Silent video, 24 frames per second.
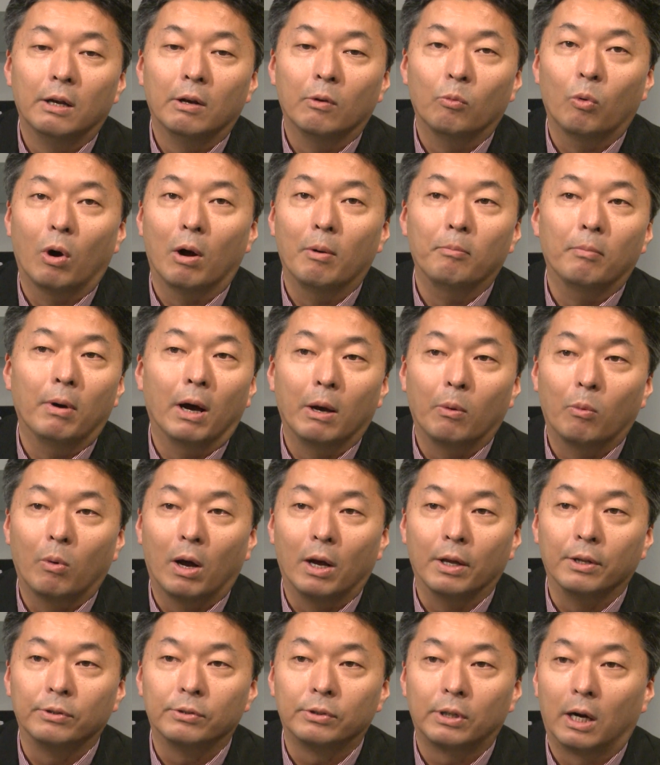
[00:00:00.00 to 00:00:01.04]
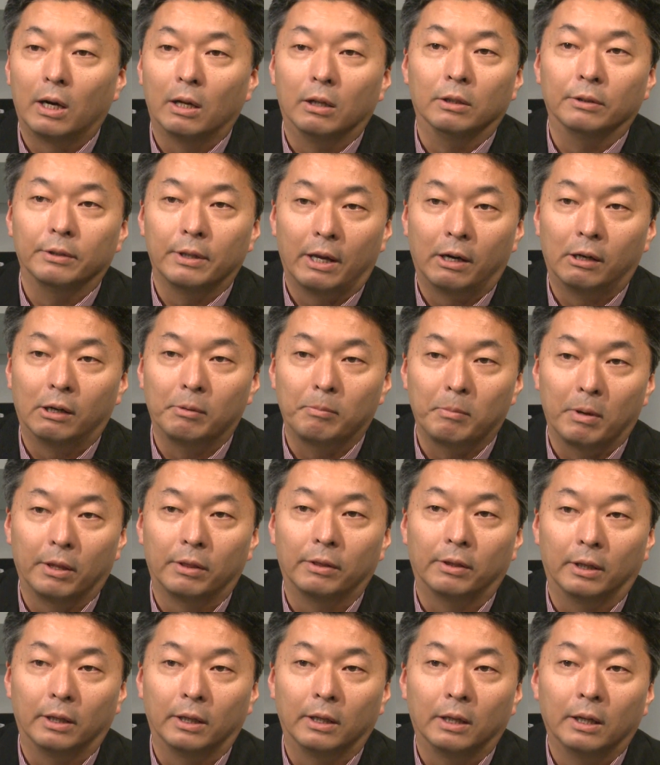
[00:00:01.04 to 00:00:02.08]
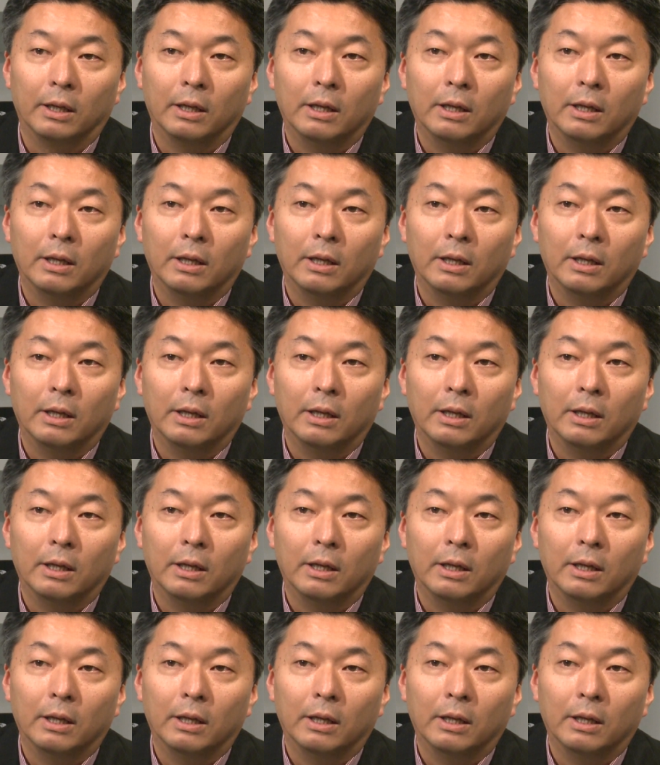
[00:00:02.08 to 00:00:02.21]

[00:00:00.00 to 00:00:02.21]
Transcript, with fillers: one-by-one trial and error method.